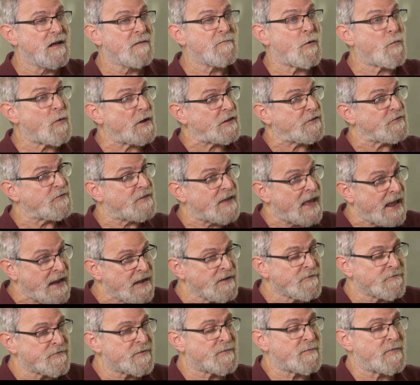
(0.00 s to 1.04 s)
But what you
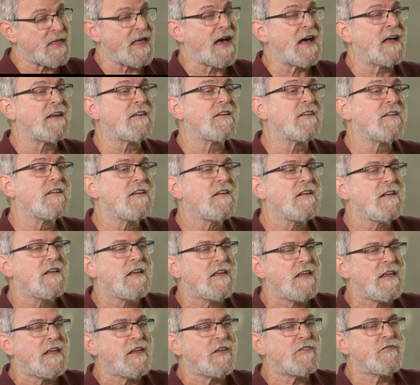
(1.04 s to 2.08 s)
gain from that
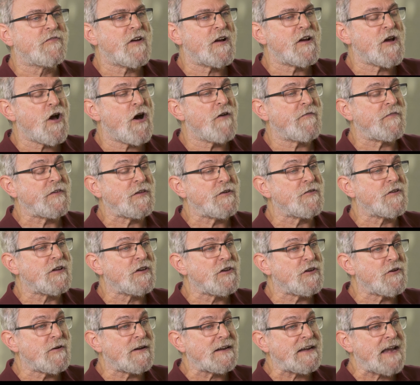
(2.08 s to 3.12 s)
is very often you
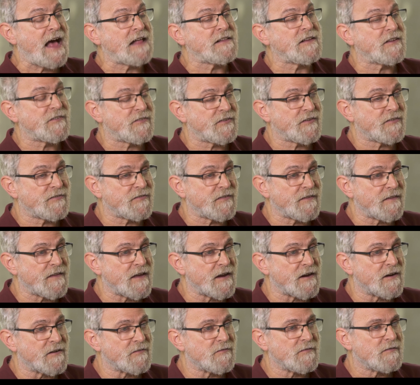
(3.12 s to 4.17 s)
can do analysis in
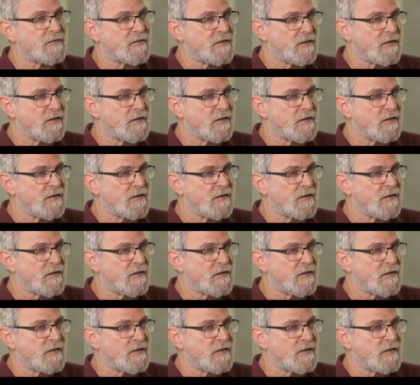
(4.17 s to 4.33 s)
there.